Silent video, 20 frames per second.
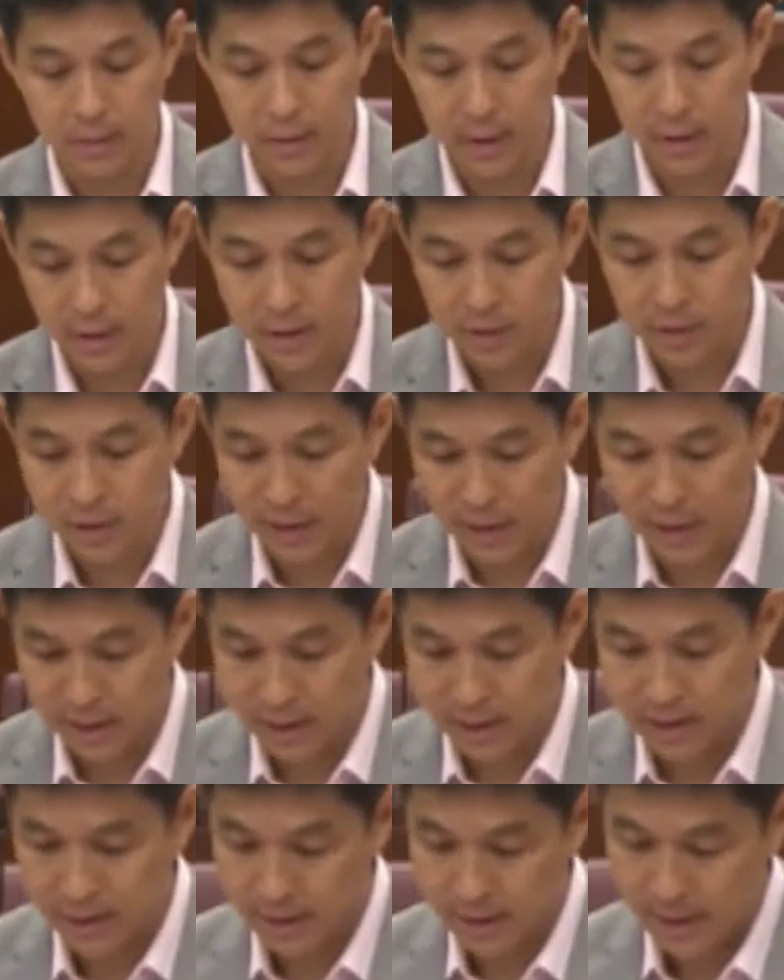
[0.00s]
to industry
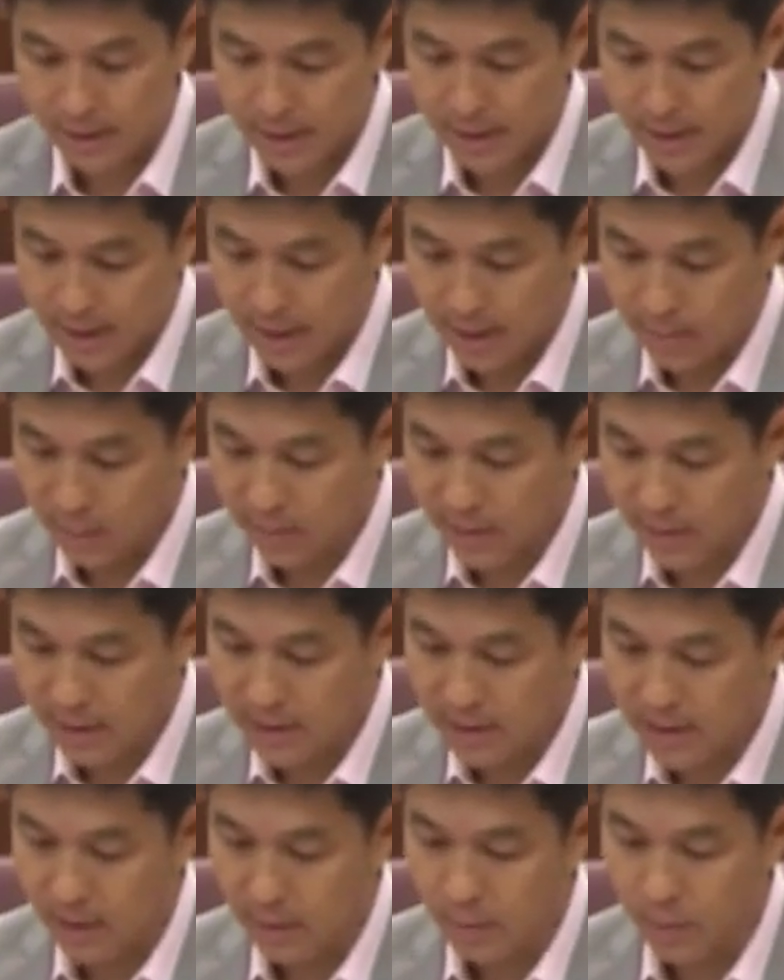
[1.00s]
needs and provide
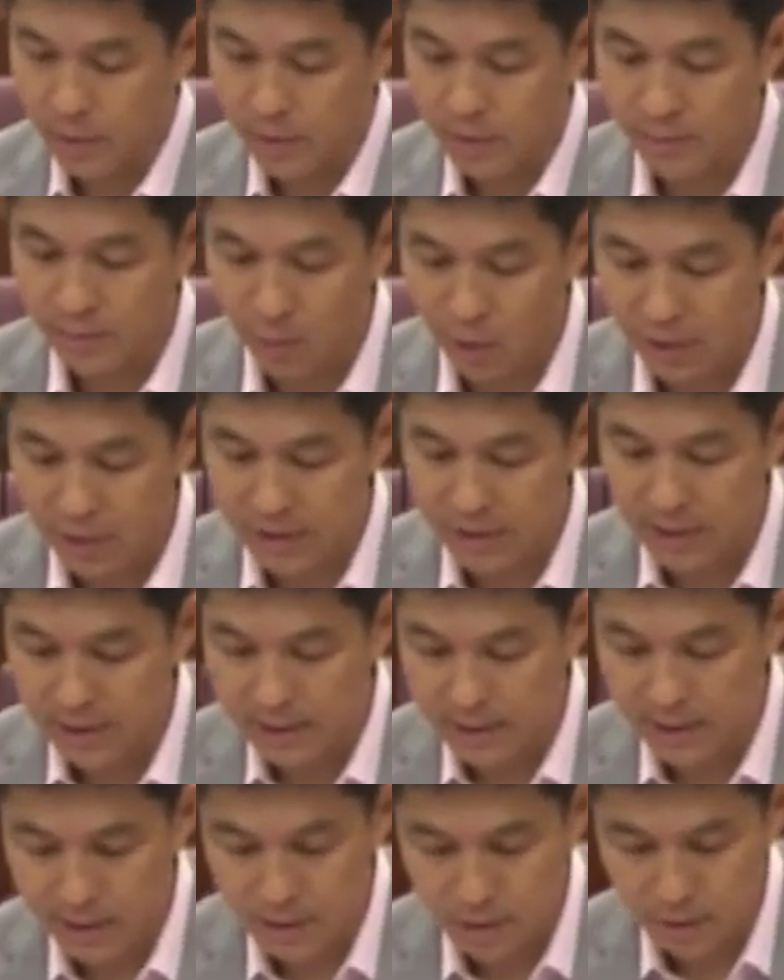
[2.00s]
Singaporeans with more
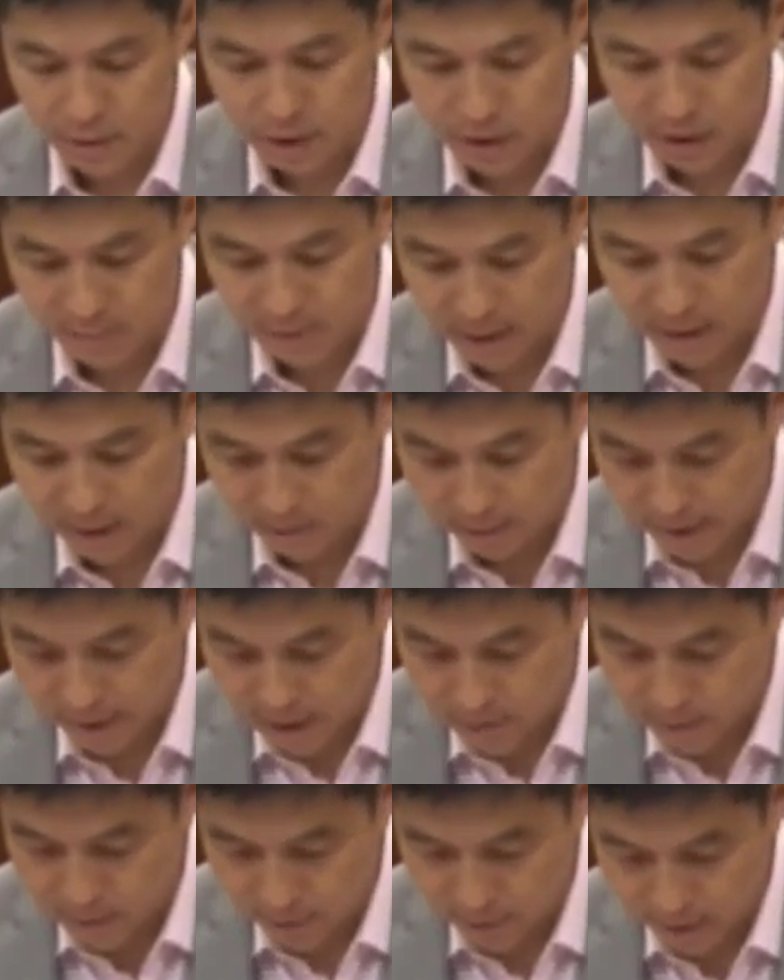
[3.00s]
assistance to achieve their career
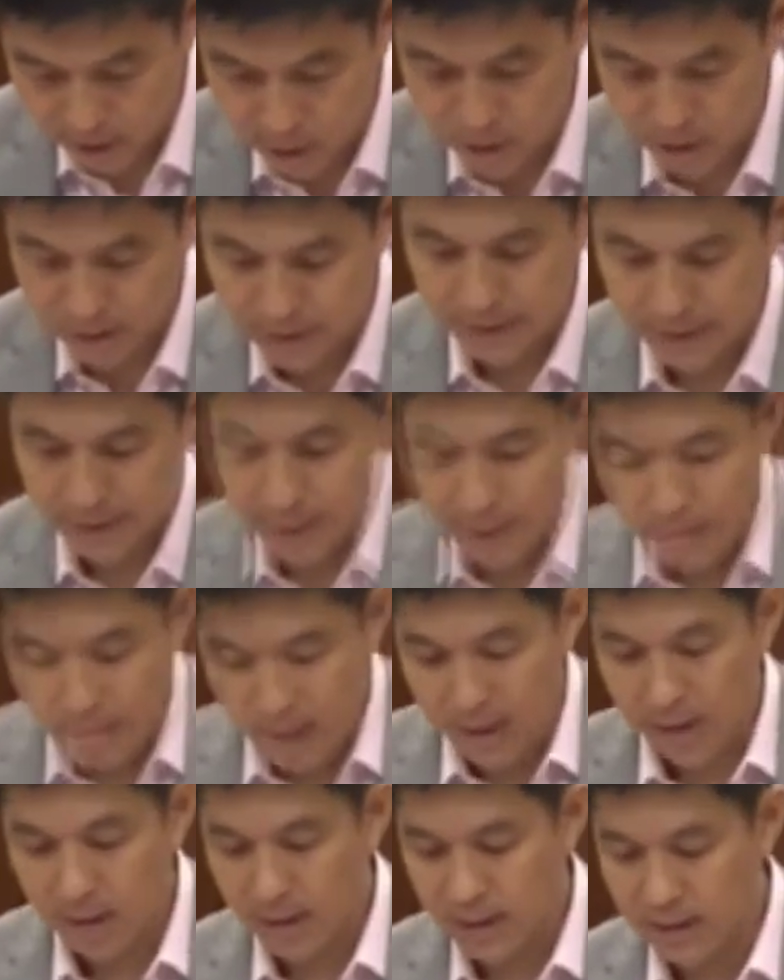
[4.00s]
aspirations. We
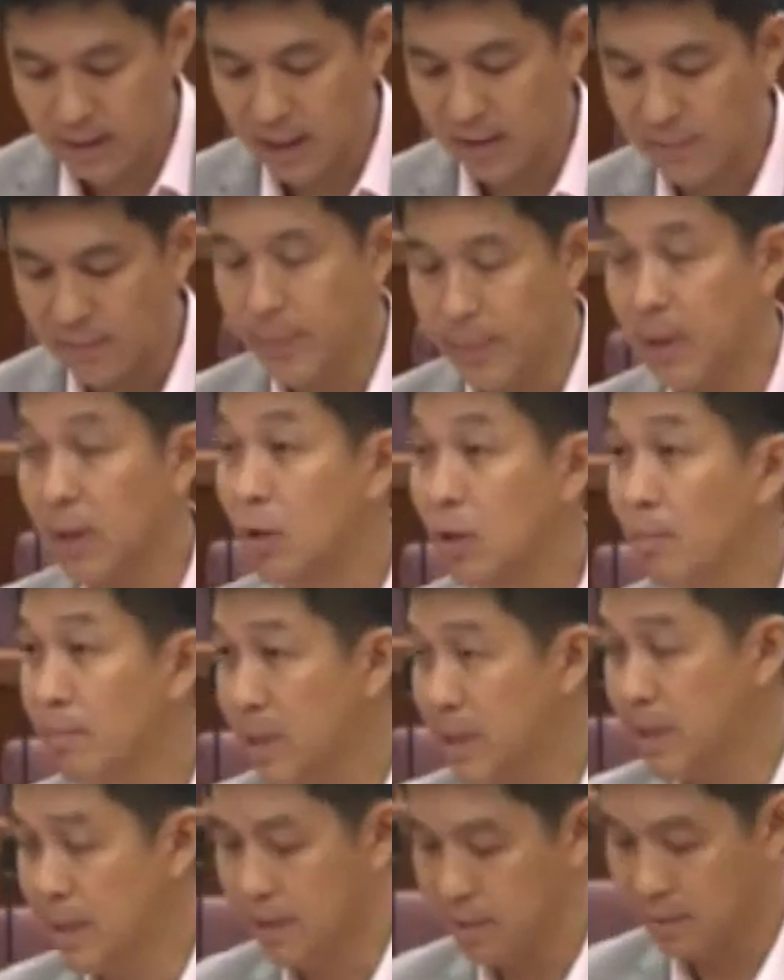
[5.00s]
remain, as a government,
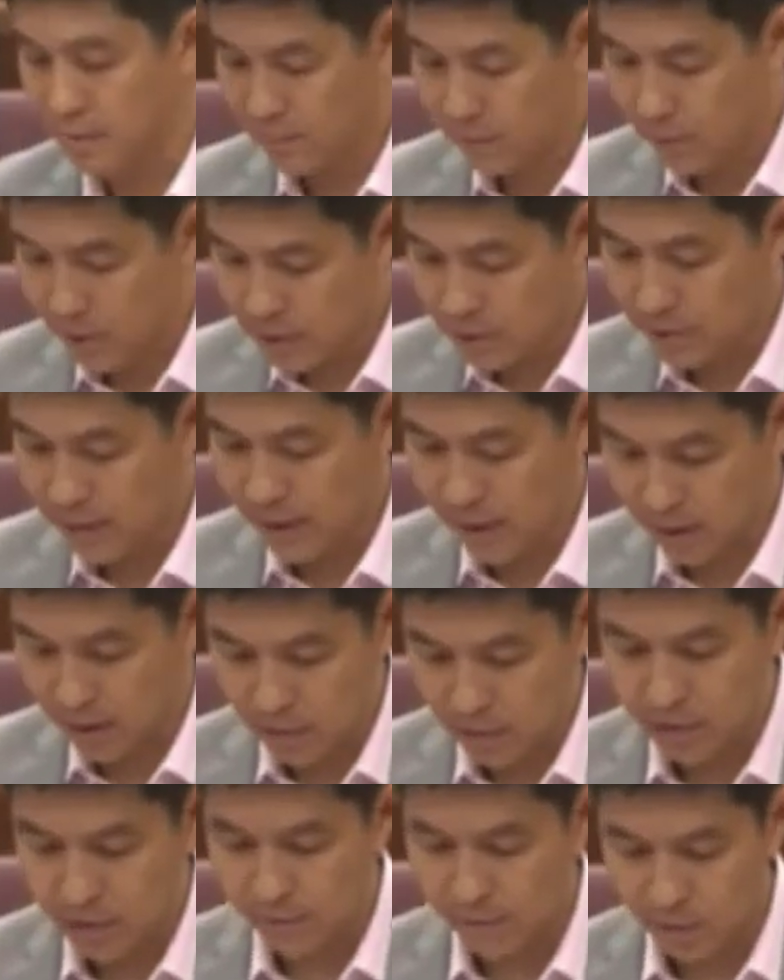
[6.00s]
committed to fostering
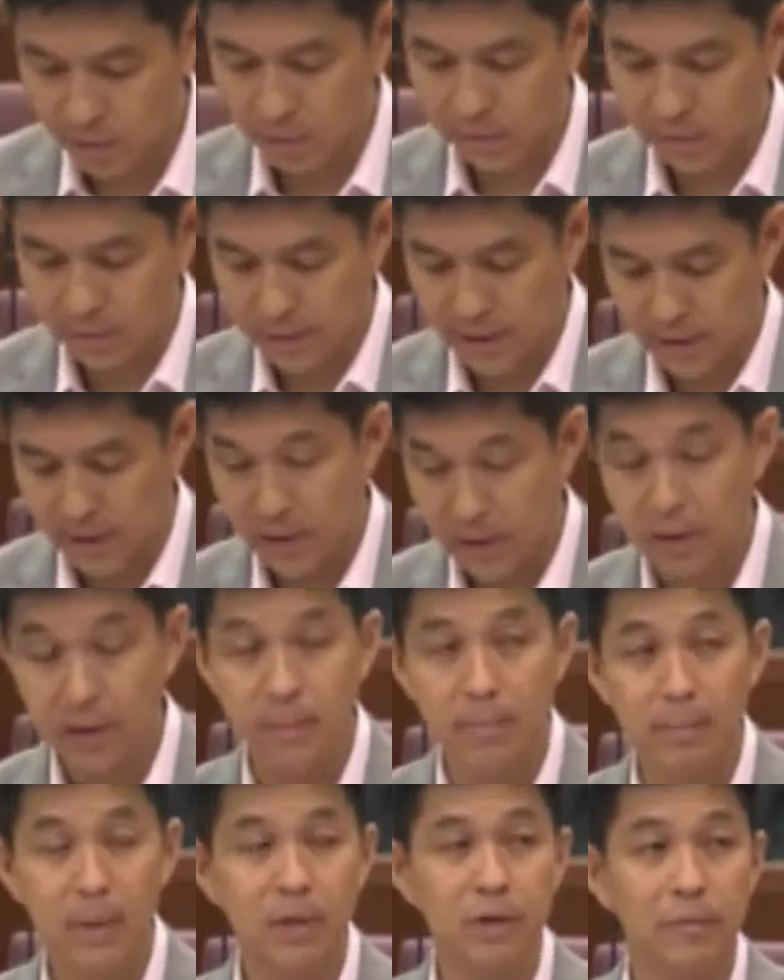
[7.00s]
inclusive growth. I
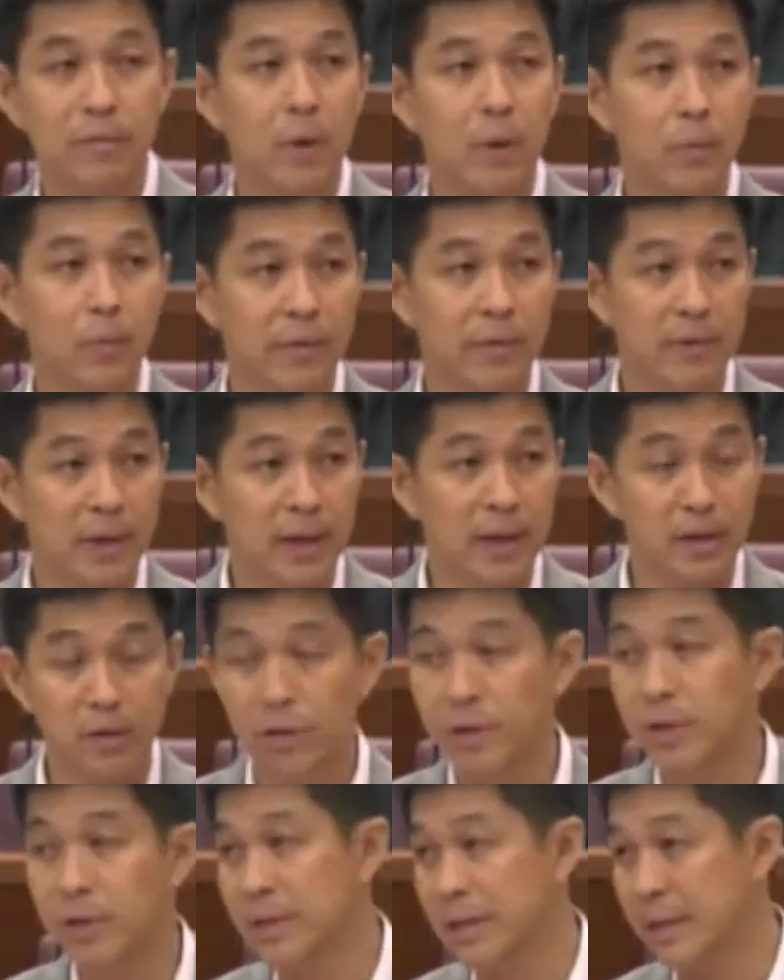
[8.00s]
think much of what we have done,
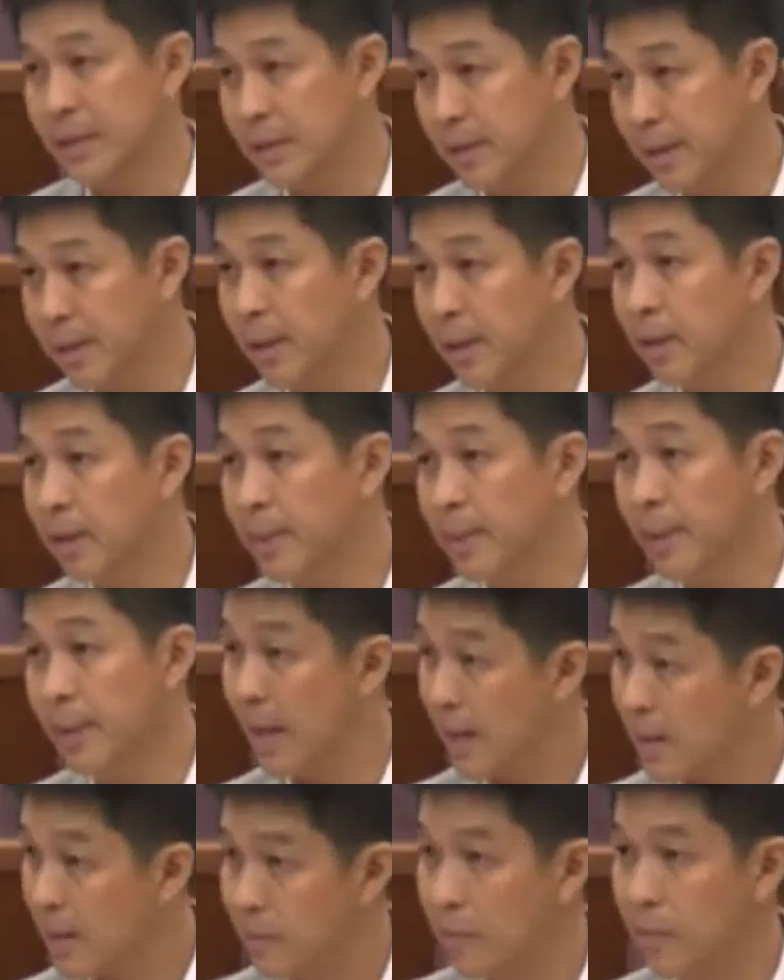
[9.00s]
not just this year, but in
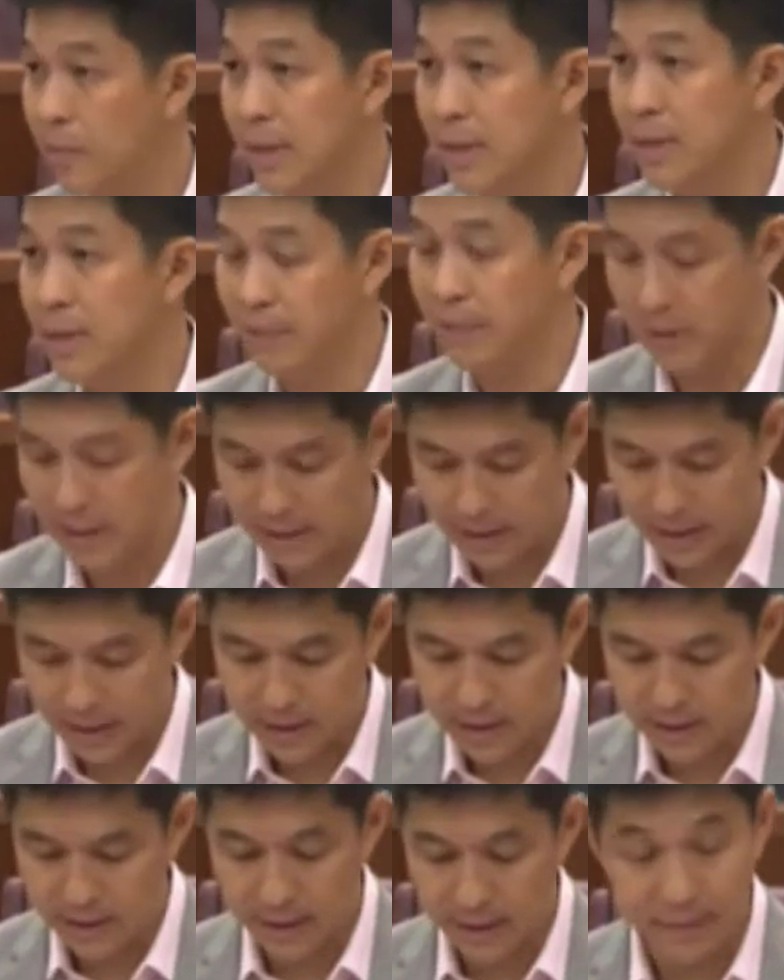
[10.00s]
the last few years, have
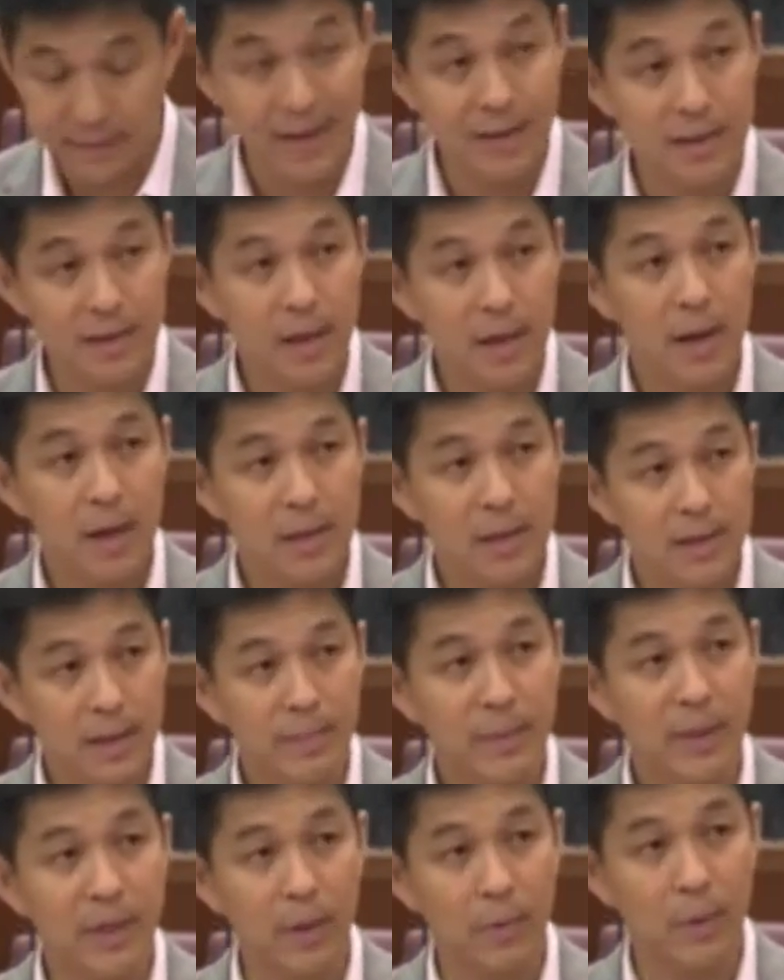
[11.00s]
indicated that that's
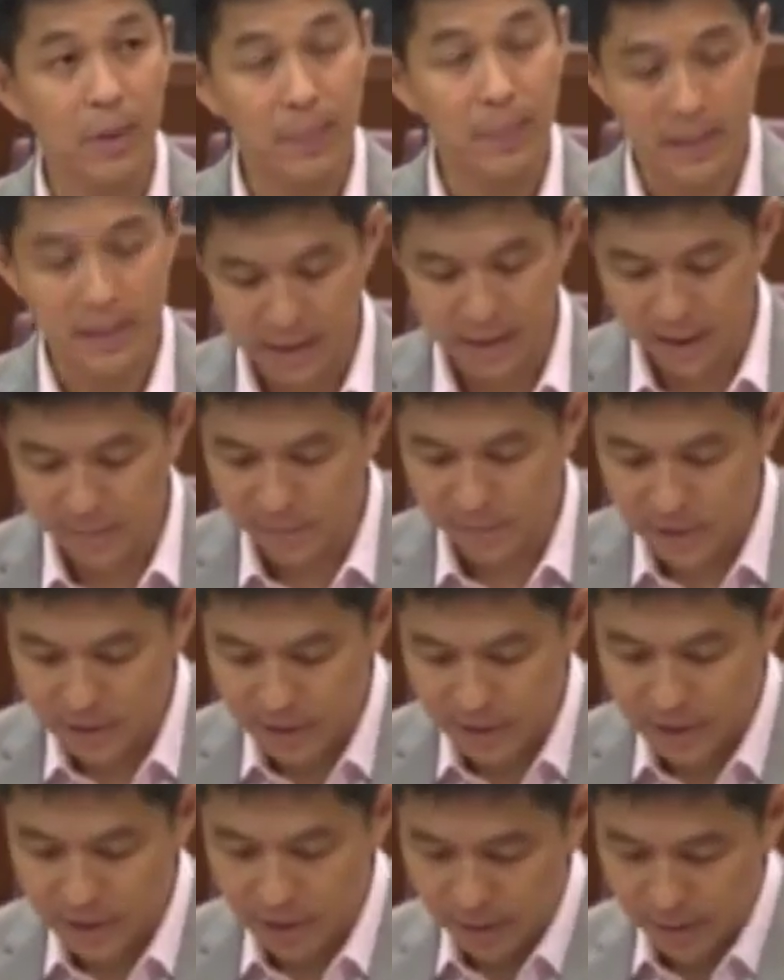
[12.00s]
something that we are placing
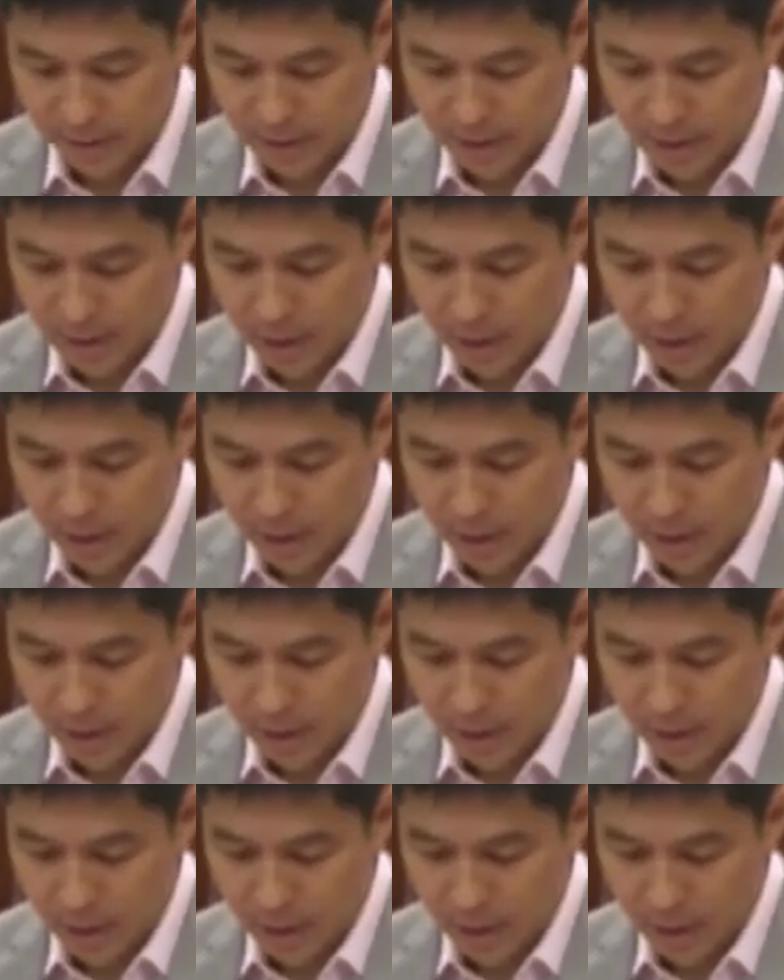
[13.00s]
emphasis on.